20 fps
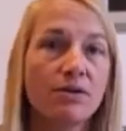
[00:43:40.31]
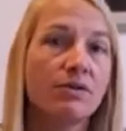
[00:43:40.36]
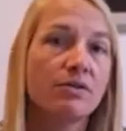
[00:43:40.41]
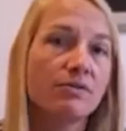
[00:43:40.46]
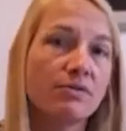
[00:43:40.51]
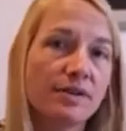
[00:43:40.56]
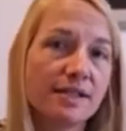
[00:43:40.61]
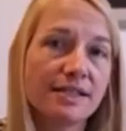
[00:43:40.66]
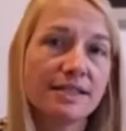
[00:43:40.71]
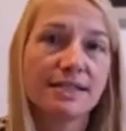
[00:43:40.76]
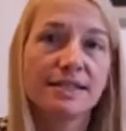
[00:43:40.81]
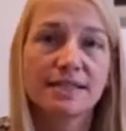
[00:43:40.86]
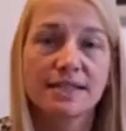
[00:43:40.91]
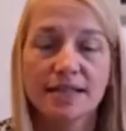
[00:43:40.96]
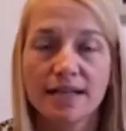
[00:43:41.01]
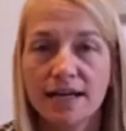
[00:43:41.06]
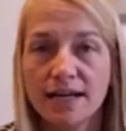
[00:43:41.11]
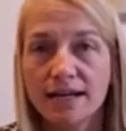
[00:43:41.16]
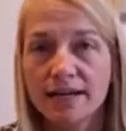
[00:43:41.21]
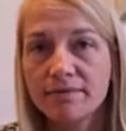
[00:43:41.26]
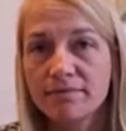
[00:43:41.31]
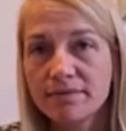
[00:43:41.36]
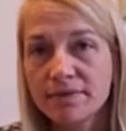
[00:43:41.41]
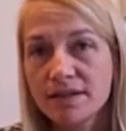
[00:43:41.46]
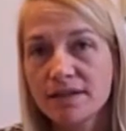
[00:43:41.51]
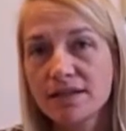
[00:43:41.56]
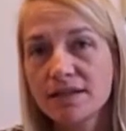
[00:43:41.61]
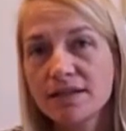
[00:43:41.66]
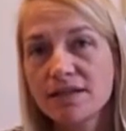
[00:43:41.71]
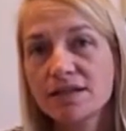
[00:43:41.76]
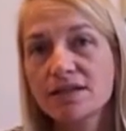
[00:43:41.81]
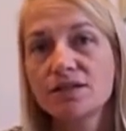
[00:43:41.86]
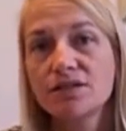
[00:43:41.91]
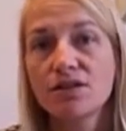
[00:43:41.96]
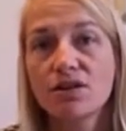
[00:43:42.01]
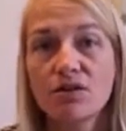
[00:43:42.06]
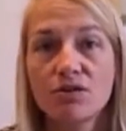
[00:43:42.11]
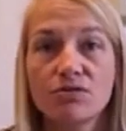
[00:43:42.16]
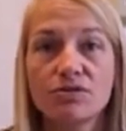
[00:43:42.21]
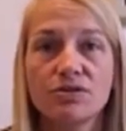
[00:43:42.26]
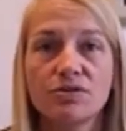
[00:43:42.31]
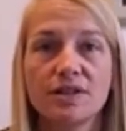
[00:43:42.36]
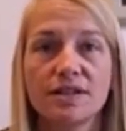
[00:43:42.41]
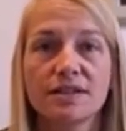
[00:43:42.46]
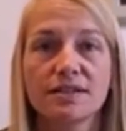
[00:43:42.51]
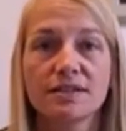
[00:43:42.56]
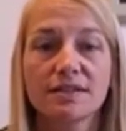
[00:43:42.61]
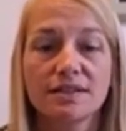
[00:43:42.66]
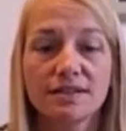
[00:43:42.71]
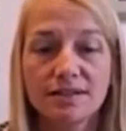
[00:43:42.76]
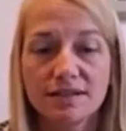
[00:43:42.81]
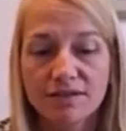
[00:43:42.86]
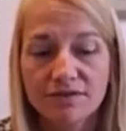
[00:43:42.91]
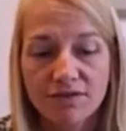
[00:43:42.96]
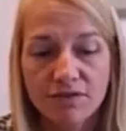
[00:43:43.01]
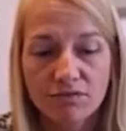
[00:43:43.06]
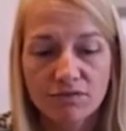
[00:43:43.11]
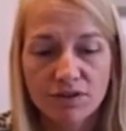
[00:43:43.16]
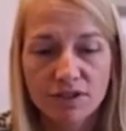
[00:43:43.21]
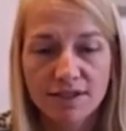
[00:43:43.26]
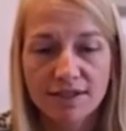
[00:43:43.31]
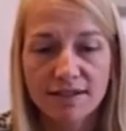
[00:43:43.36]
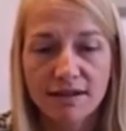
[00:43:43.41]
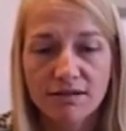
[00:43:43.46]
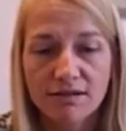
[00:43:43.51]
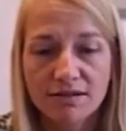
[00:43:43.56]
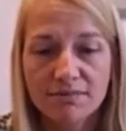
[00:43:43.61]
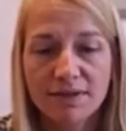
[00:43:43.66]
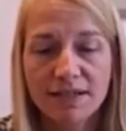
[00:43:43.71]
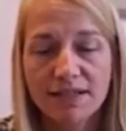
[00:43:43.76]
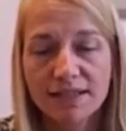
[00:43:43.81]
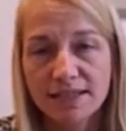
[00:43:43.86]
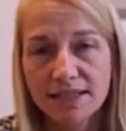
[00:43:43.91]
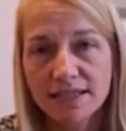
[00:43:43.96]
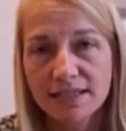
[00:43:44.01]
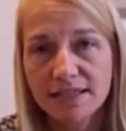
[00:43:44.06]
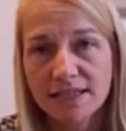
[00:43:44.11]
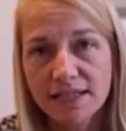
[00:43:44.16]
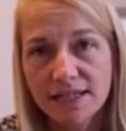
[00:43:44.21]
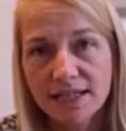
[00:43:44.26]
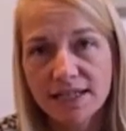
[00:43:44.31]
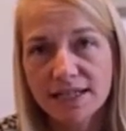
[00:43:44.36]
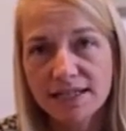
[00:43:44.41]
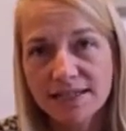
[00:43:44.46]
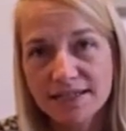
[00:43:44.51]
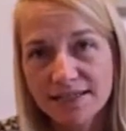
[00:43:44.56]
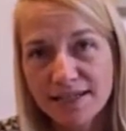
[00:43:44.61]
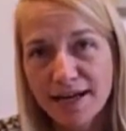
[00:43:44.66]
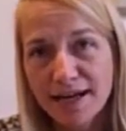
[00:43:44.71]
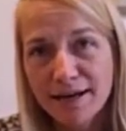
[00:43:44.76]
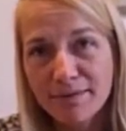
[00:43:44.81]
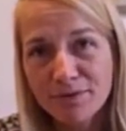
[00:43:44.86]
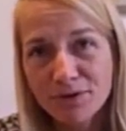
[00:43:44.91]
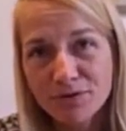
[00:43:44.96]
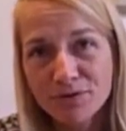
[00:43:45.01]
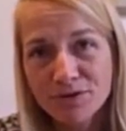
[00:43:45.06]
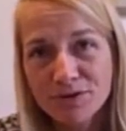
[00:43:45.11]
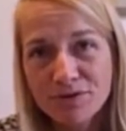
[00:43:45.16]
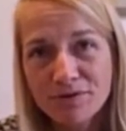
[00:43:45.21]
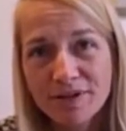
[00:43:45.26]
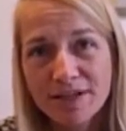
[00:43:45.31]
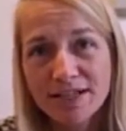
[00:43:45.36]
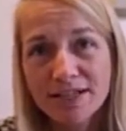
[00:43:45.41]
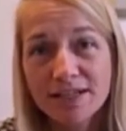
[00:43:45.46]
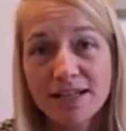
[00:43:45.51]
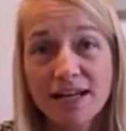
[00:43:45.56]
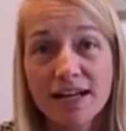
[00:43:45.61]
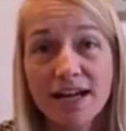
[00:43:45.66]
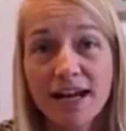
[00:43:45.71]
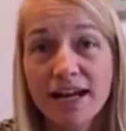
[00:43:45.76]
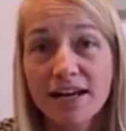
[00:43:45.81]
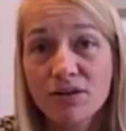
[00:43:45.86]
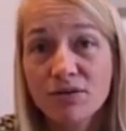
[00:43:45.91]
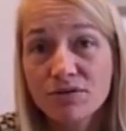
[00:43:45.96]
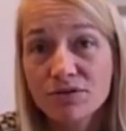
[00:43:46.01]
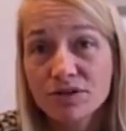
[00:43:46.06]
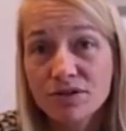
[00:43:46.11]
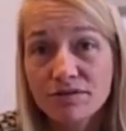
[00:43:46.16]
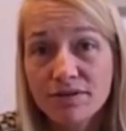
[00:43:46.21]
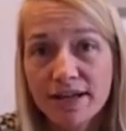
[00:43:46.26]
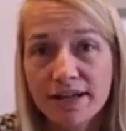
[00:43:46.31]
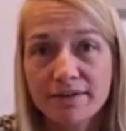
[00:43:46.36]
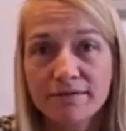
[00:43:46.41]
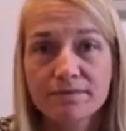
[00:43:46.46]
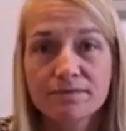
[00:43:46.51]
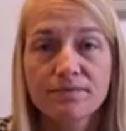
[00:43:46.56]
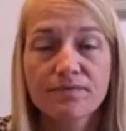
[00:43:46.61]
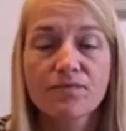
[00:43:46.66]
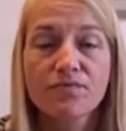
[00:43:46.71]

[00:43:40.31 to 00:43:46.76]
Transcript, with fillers: Oh, is it time to go do this? Because the phone just tells me, ding, ding, it's time, go do it. And I go do it.